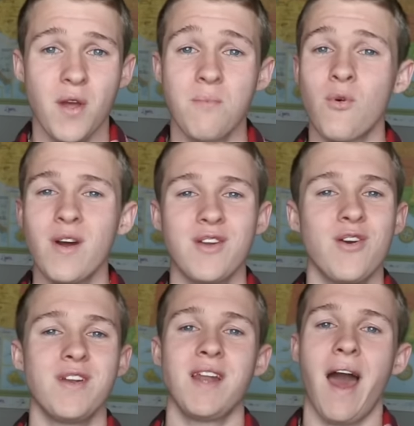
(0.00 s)
A boy
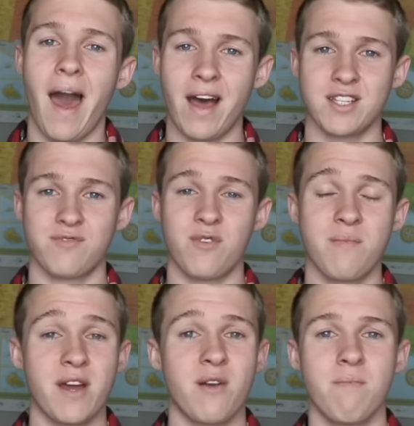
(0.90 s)
couldn't ask for
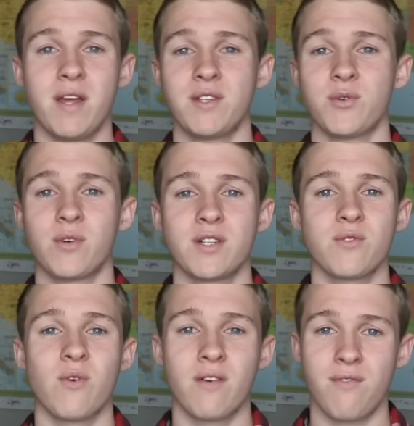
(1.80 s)
better
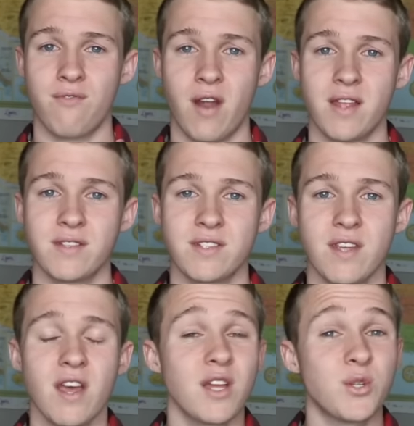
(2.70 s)
mentors or friends.